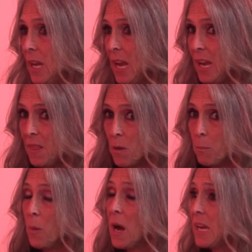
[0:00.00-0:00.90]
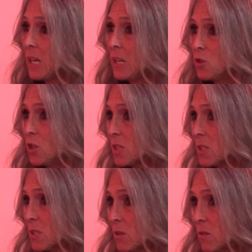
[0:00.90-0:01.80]
and the bike,
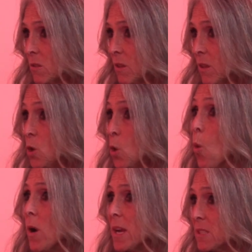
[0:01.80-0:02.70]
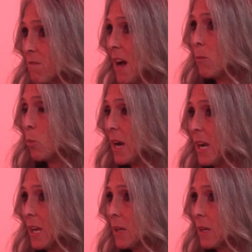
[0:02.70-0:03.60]
just the noise
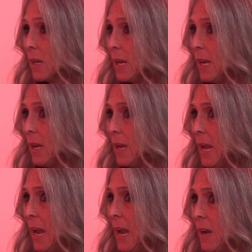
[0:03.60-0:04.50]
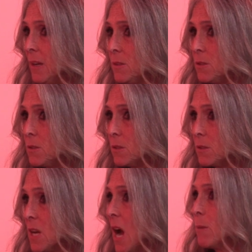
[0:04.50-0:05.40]
vibrating, and
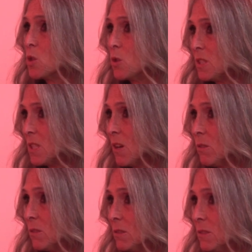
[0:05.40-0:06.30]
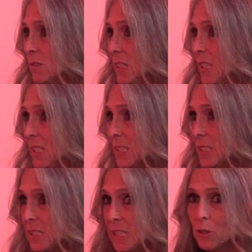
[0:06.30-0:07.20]
time stood still. It
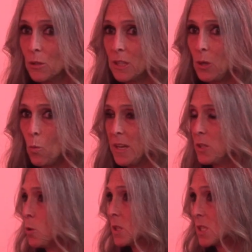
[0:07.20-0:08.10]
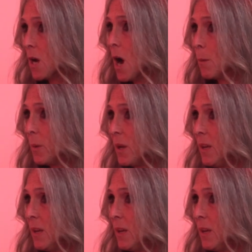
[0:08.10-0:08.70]
literally went to a stop.